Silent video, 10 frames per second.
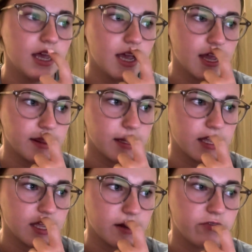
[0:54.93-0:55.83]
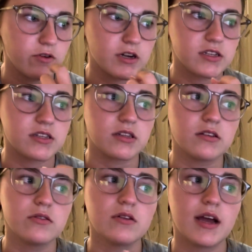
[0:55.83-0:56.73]
And then for a
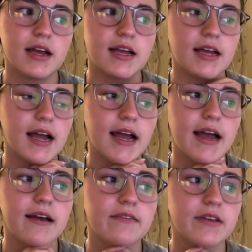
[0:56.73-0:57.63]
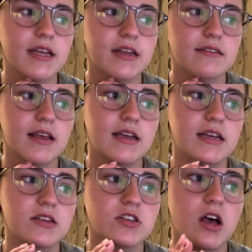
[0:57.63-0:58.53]
solute, it is a
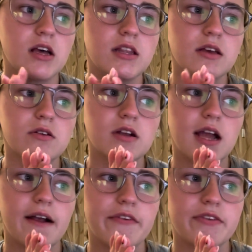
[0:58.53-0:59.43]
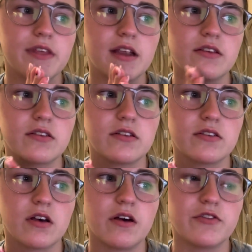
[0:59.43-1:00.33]
solid, liquid, or gas that is
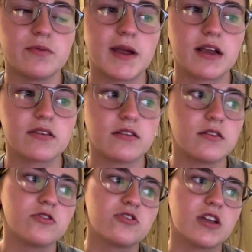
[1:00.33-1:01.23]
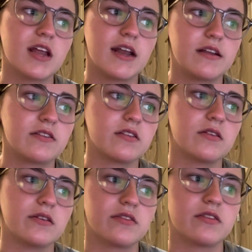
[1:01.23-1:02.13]
dissolved to make a solution, and a
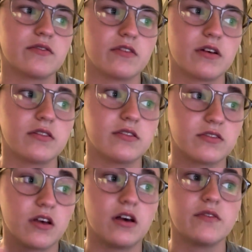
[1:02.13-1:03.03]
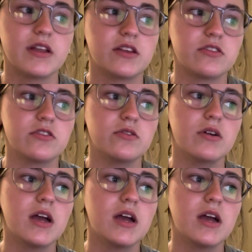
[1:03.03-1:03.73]
solute is dissolved into